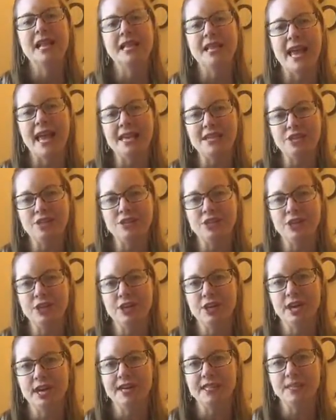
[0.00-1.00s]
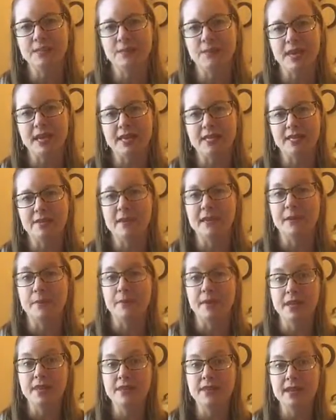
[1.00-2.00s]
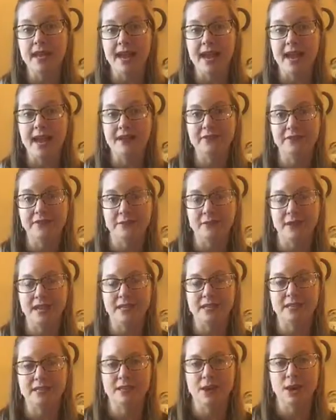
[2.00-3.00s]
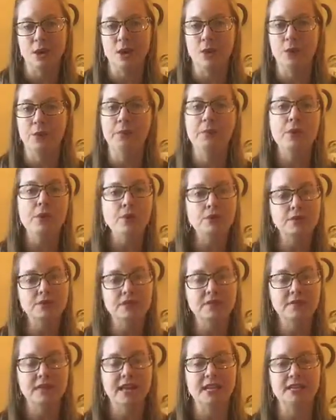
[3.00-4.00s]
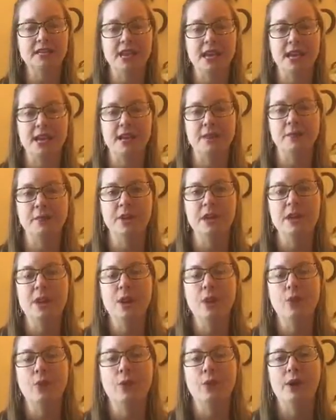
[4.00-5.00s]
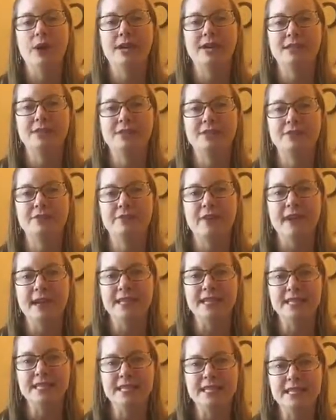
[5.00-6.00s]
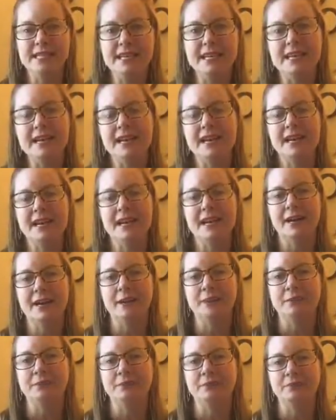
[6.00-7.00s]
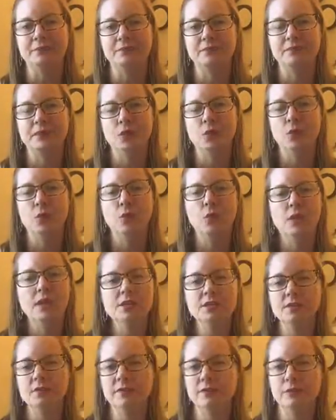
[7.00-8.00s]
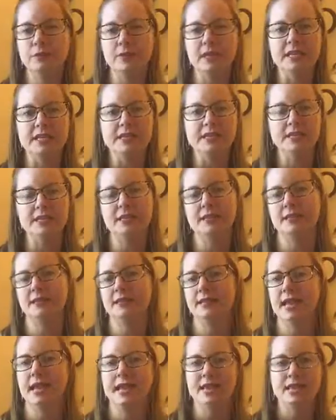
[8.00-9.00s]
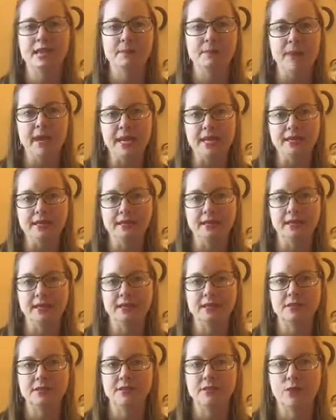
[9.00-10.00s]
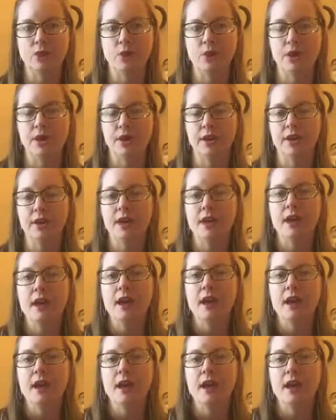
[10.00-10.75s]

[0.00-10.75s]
Last year I spent about a month and a half in Mexico. Most of that time was finding wonderful pieces and the basics for